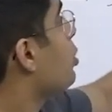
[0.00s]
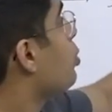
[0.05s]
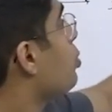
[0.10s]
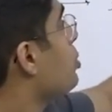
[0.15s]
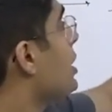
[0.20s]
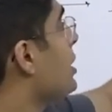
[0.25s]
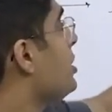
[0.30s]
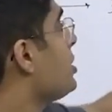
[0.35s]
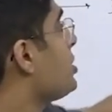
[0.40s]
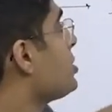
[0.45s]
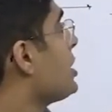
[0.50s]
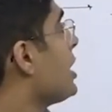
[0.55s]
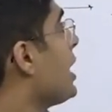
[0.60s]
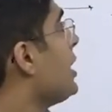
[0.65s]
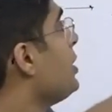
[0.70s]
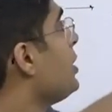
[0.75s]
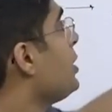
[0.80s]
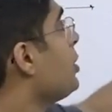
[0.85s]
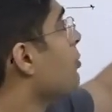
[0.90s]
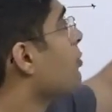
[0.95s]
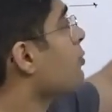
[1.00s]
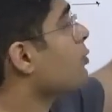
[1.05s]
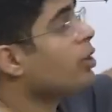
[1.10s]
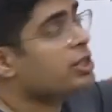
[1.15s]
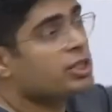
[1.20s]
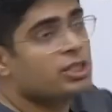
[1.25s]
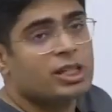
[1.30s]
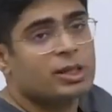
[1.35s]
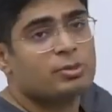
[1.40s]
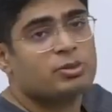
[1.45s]
good understanding of
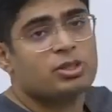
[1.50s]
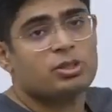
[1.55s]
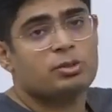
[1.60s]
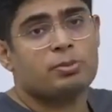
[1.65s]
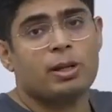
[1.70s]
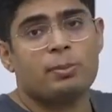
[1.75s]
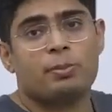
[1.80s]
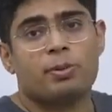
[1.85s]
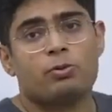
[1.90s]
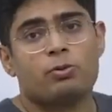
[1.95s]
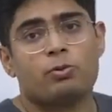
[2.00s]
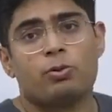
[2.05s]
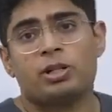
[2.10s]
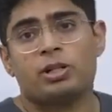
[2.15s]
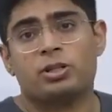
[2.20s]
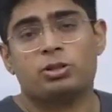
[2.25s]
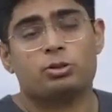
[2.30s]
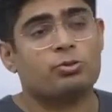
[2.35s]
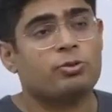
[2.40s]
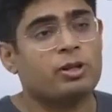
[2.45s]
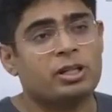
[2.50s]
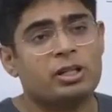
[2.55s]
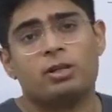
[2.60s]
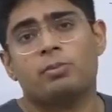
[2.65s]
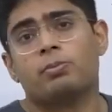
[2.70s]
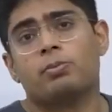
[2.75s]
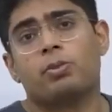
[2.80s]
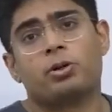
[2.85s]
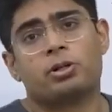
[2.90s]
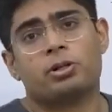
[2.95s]
concepts in paper 1 is very
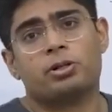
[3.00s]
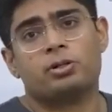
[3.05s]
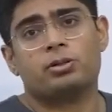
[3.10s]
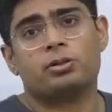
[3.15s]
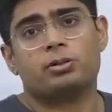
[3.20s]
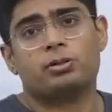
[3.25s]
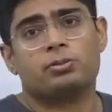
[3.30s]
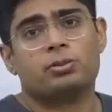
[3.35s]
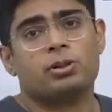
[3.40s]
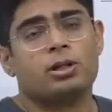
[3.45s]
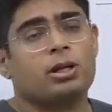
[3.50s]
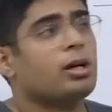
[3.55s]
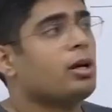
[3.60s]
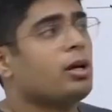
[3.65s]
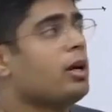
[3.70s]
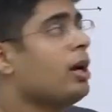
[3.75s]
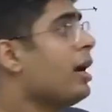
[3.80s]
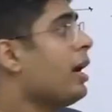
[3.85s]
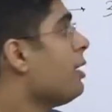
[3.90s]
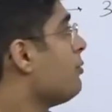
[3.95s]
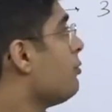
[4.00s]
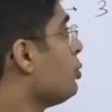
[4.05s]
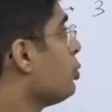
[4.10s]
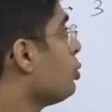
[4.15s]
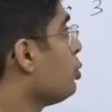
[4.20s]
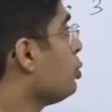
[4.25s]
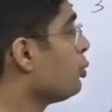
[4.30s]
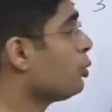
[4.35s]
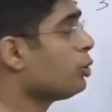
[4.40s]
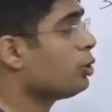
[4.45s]
important. If you
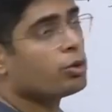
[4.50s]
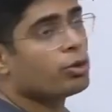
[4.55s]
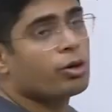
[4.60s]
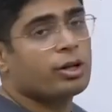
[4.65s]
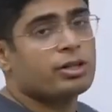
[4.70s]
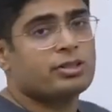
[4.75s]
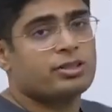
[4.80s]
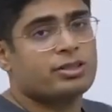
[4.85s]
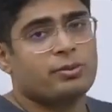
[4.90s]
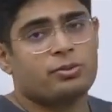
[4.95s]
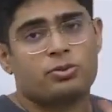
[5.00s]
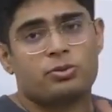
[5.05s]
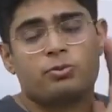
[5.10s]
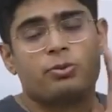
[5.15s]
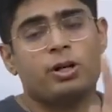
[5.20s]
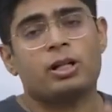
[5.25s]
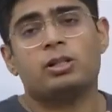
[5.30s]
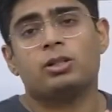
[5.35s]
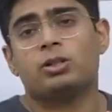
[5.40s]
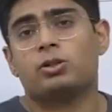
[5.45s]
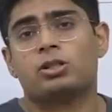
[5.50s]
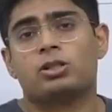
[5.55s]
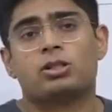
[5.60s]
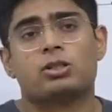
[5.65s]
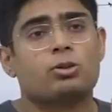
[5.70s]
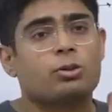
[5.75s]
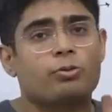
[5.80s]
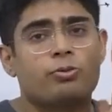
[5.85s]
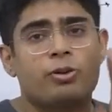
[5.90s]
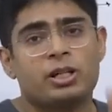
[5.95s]
know your concepts well, you will
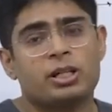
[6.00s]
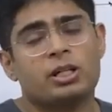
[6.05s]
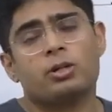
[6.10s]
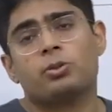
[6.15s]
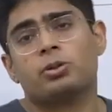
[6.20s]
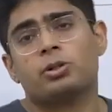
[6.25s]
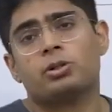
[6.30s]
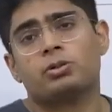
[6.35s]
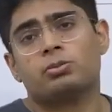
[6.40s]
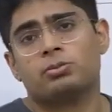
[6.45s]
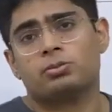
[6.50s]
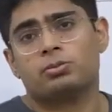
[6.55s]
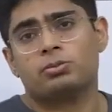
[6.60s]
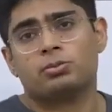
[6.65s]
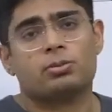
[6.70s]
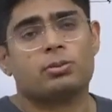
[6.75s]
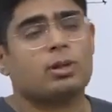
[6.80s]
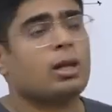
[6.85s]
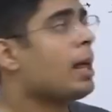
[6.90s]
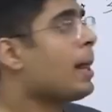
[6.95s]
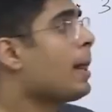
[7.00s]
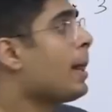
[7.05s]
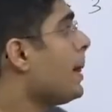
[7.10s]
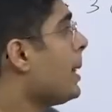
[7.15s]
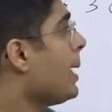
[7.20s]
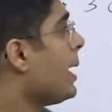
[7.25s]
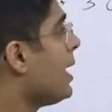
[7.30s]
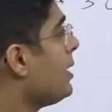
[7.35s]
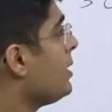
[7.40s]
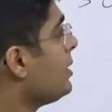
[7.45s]
score very good.
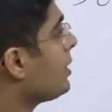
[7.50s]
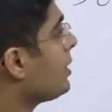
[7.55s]
And